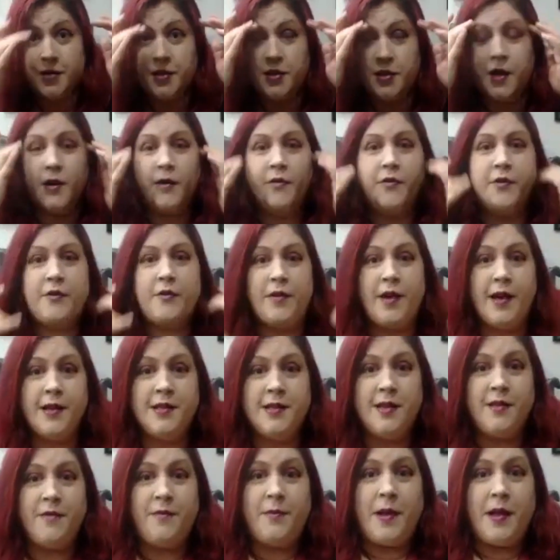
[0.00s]
Jennifer
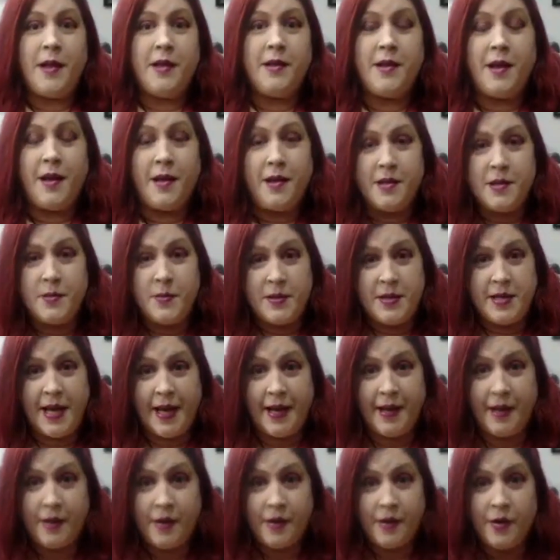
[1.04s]
Vatsa of Belladonna's
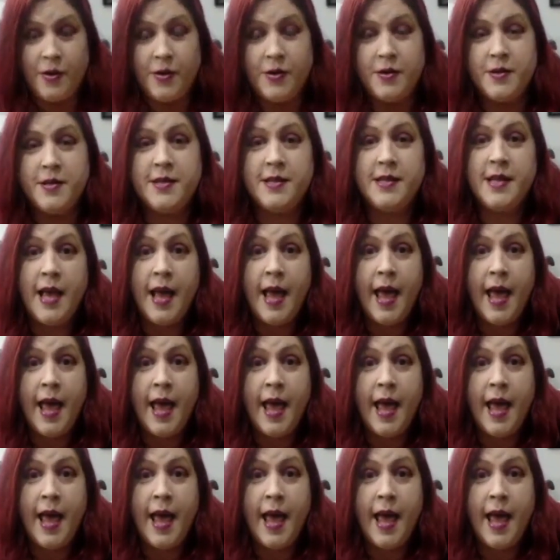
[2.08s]
Botanicals,